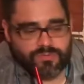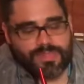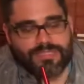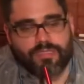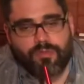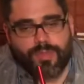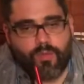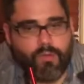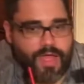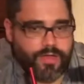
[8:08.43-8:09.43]
It makes it a little bit
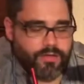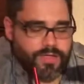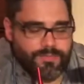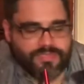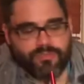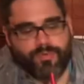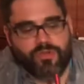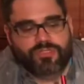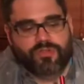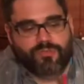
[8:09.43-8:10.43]
quieter and it makes the
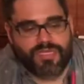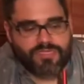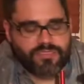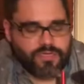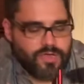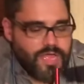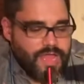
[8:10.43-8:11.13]
purge a little bit easier.